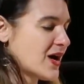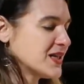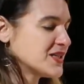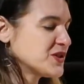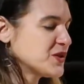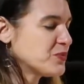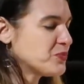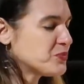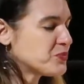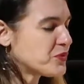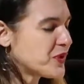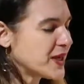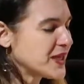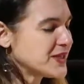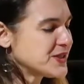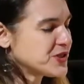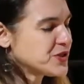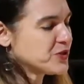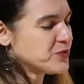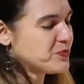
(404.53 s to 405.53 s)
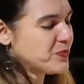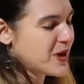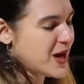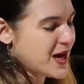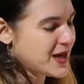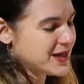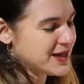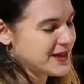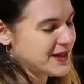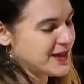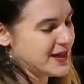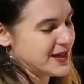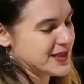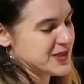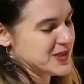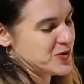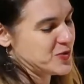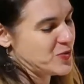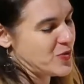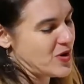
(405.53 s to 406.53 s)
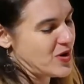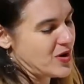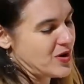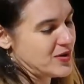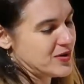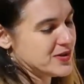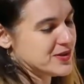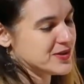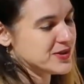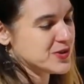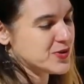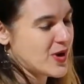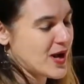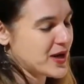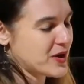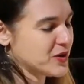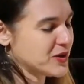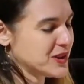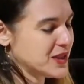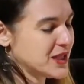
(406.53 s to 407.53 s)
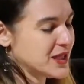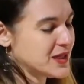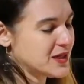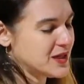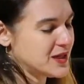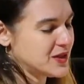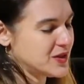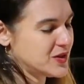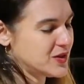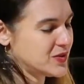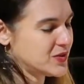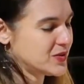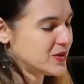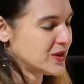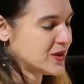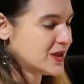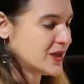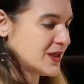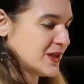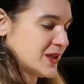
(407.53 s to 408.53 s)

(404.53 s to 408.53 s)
as you braced your body against the wall so I could lean on you.